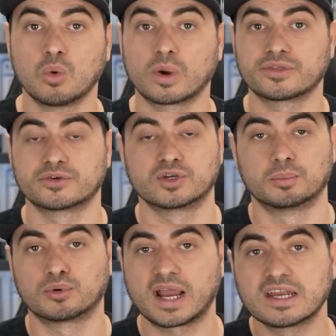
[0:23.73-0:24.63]
whether you're
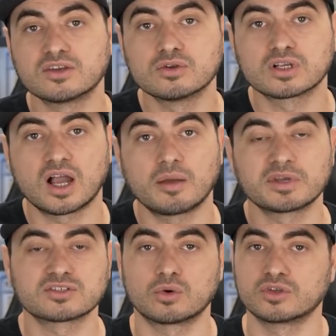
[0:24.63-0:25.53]
brand new to
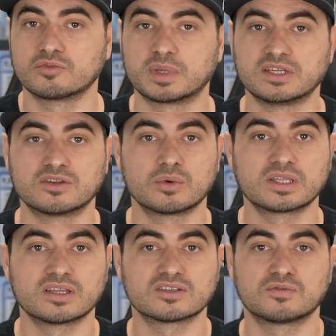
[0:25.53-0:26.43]
comics or you've been doing
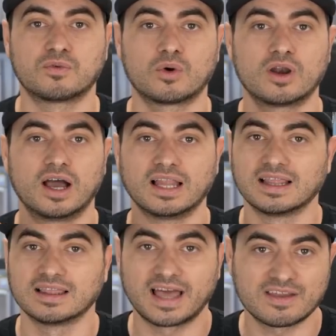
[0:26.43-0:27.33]
this for a
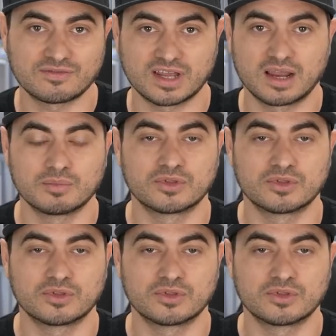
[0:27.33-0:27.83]
lifetime.